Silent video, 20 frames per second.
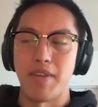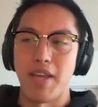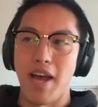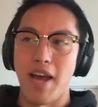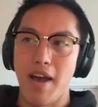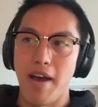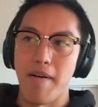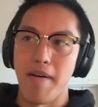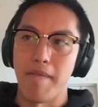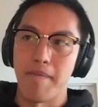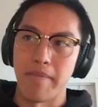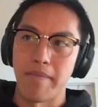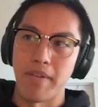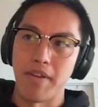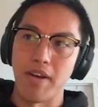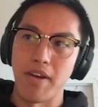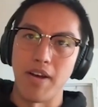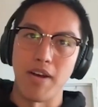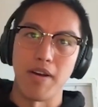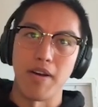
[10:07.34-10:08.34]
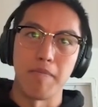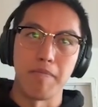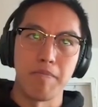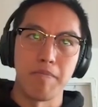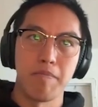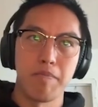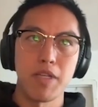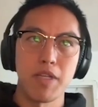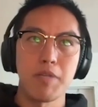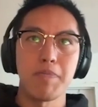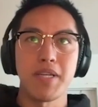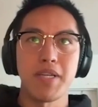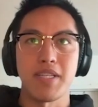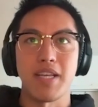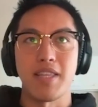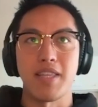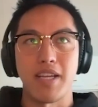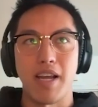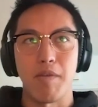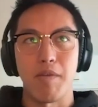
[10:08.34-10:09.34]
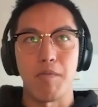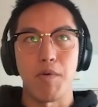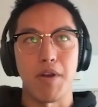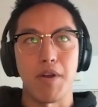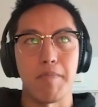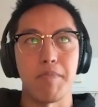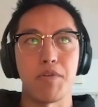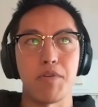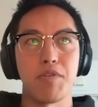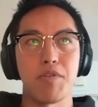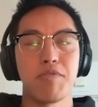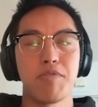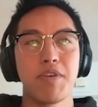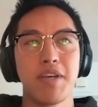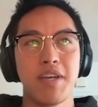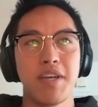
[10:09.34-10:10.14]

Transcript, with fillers: Yeah. Um, just because I think I want to move,